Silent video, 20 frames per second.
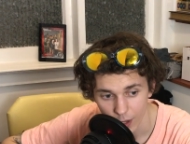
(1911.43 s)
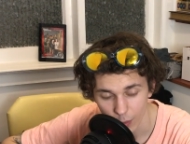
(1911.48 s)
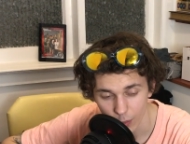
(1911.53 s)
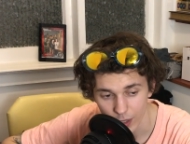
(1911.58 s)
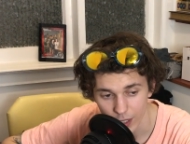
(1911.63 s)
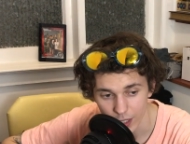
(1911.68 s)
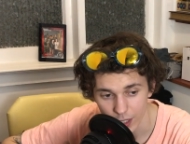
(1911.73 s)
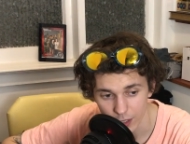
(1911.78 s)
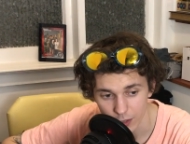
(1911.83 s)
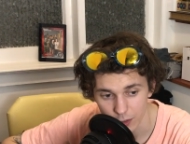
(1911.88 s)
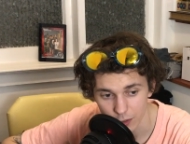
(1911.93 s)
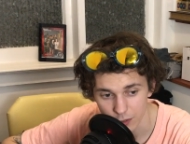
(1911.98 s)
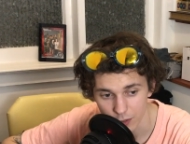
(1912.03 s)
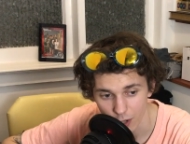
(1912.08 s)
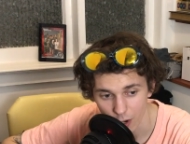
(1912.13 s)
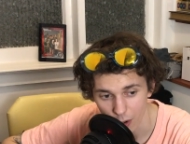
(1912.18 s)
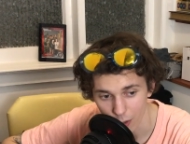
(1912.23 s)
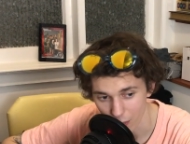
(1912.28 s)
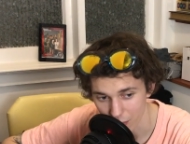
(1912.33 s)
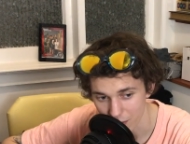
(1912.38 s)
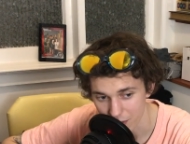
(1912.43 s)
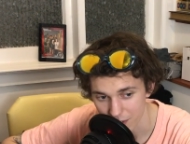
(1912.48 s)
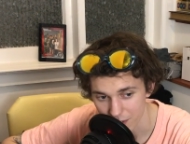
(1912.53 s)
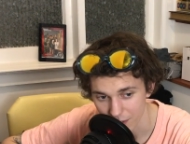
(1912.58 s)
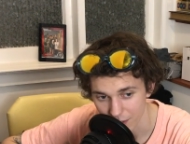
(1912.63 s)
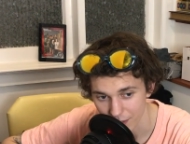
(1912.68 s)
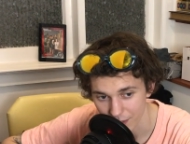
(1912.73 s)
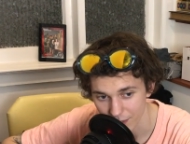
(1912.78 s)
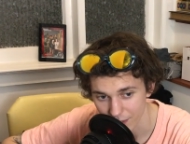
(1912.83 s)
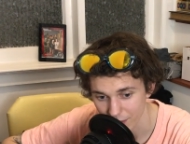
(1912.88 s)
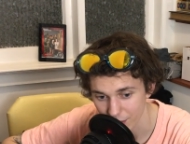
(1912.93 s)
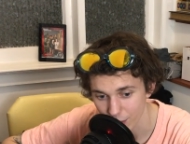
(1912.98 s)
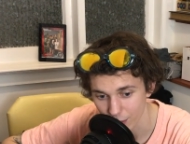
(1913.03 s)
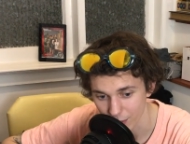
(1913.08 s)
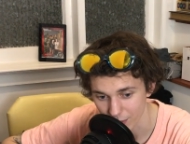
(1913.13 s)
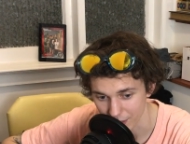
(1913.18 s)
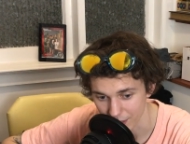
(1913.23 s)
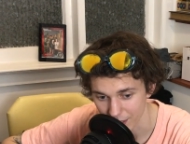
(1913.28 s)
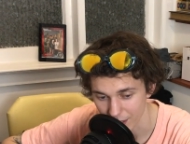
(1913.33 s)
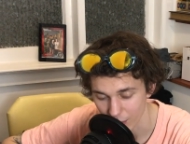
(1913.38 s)
I want to eat their toes,
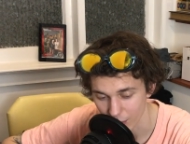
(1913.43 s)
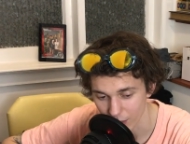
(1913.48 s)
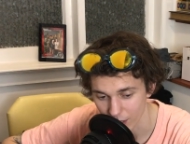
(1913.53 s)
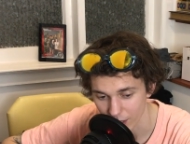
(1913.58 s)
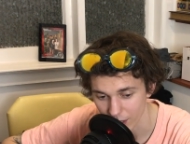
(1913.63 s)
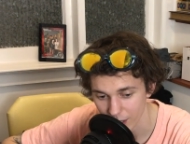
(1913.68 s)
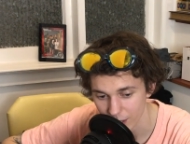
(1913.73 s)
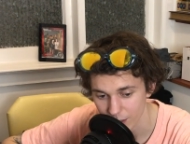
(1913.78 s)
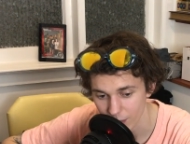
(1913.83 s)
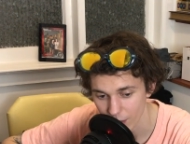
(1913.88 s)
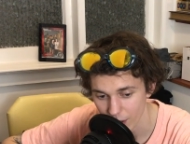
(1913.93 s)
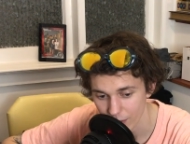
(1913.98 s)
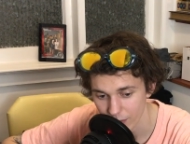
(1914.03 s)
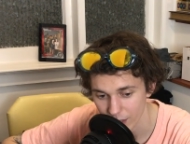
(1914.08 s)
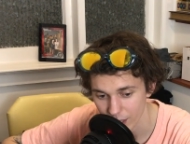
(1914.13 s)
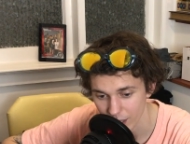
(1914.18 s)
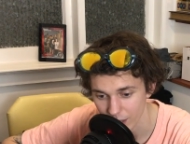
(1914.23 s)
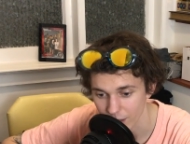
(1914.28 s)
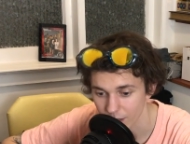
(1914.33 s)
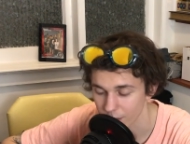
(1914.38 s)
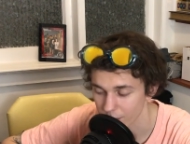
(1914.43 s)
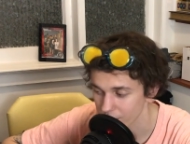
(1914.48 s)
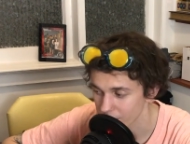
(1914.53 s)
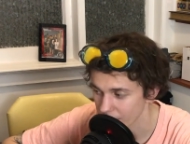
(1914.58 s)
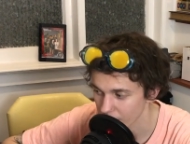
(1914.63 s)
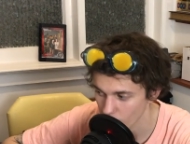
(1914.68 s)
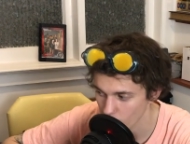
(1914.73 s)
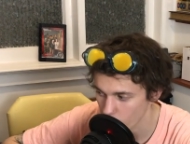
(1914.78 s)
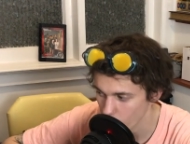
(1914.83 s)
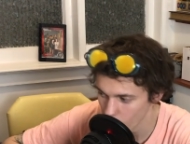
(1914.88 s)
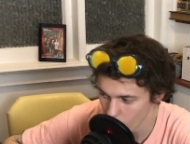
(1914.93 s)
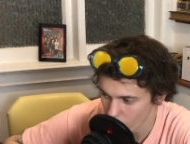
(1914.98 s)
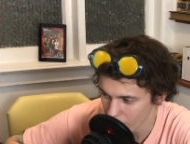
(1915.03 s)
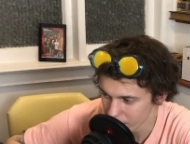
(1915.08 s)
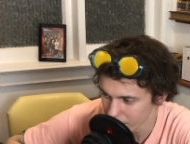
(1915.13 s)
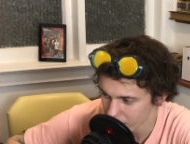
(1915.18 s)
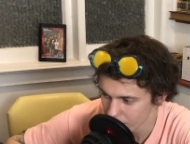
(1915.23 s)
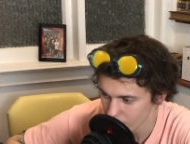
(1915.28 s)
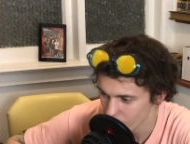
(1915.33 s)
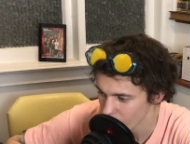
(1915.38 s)
literally. I'm going to cut them off and eat them. Like,
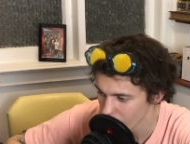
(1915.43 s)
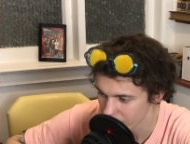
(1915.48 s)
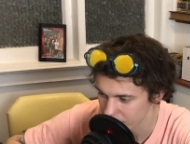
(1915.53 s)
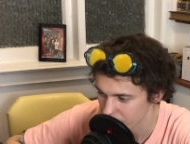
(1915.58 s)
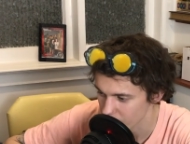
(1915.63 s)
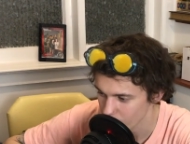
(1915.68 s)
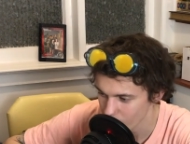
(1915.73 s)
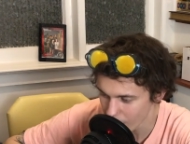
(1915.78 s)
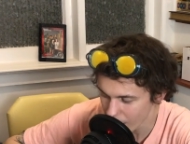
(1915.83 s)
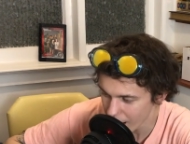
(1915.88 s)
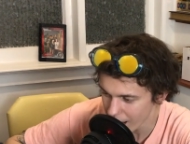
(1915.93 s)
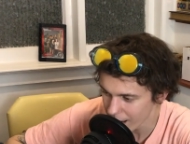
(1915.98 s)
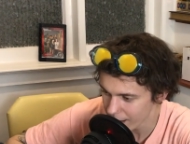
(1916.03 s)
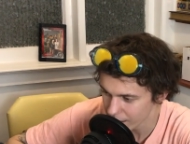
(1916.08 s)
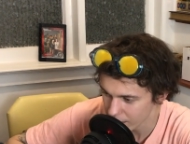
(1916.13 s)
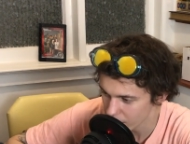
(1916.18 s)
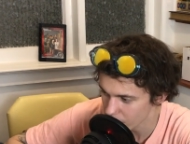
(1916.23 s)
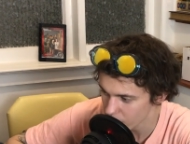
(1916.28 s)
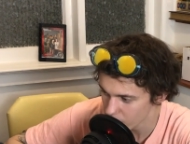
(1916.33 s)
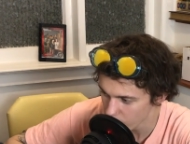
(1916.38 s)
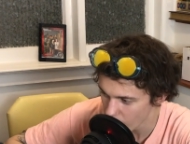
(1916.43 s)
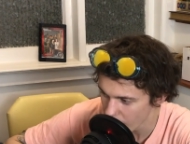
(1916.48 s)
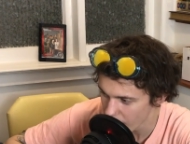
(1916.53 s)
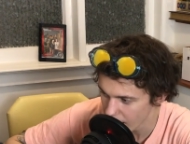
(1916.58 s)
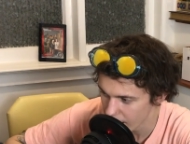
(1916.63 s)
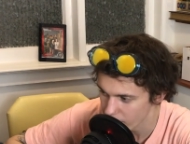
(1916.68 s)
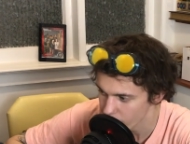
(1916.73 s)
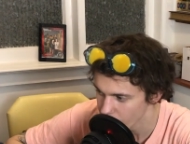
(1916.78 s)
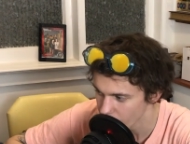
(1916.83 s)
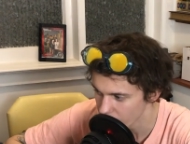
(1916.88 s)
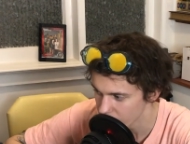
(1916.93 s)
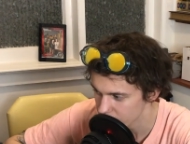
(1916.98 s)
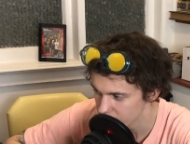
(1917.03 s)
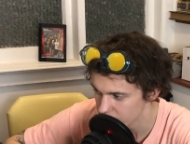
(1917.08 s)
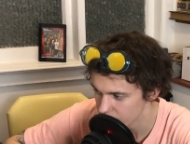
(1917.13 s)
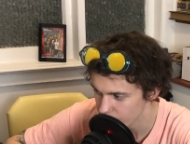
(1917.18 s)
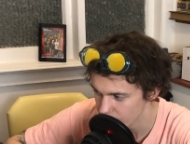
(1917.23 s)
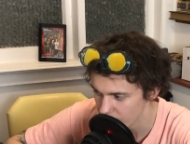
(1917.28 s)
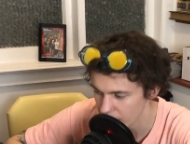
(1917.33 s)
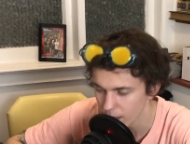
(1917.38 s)
what, what, why, dude, why,
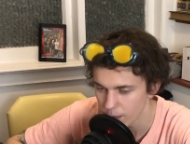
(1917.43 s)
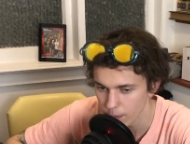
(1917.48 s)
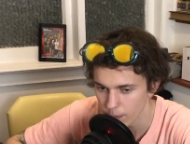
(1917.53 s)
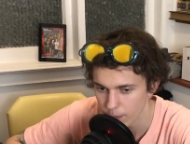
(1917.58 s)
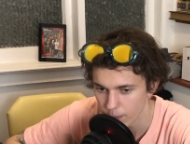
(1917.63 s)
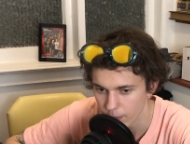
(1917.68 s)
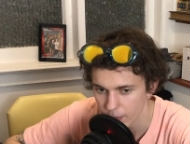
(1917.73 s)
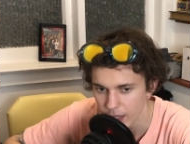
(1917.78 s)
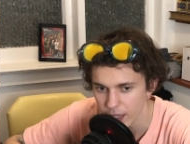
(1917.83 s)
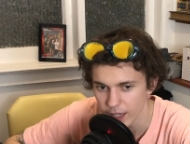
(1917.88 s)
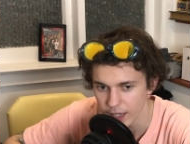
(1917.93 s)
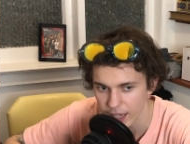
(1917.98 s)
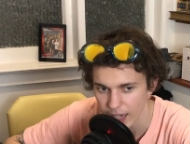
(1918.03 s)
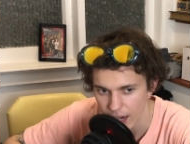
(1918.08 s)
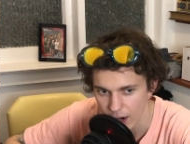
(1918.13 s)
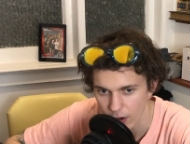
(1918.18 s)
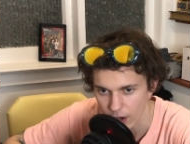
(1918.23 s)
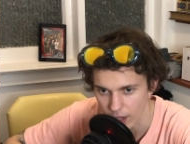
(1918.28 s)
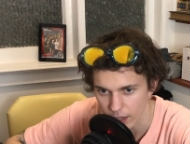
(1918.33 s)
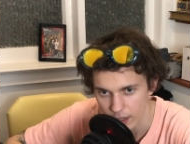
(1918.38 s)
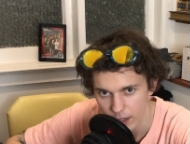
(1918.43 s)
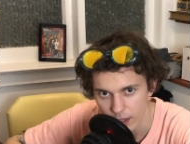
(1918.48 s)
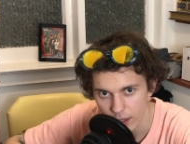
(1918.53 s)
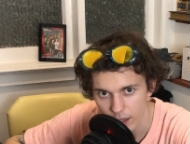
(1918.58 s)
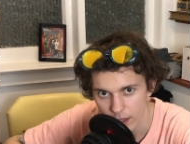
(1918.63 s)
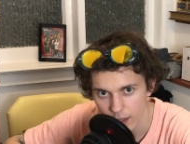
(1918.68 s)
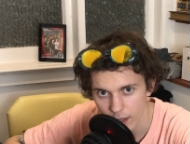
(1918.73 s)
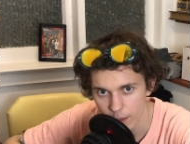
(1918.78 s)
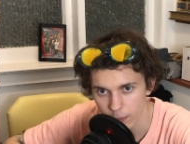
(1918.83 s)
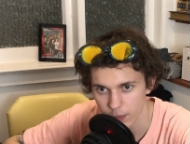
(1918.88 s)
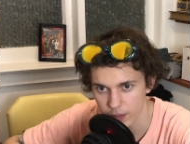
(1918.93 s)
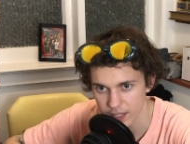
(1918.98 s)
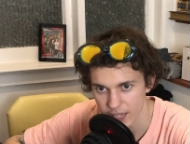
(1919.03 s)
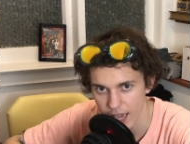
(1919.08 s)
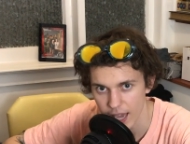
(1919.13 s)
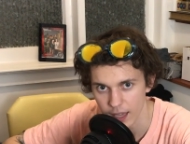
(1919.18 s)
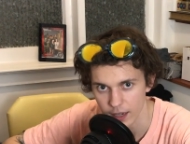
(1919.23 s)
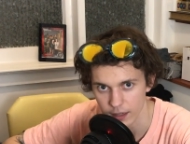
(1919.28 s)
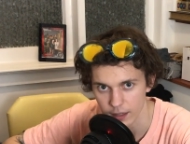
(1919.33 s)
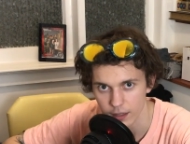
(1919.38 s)
fuck, eat a, eat a carrot and
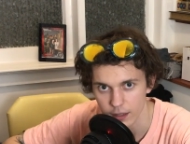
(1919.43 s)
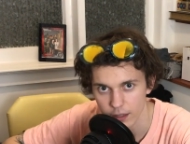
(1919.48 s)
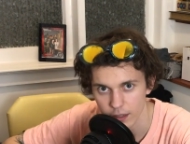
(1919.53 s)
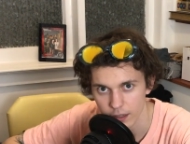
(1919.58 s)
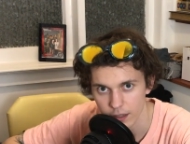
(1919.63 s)
pretend,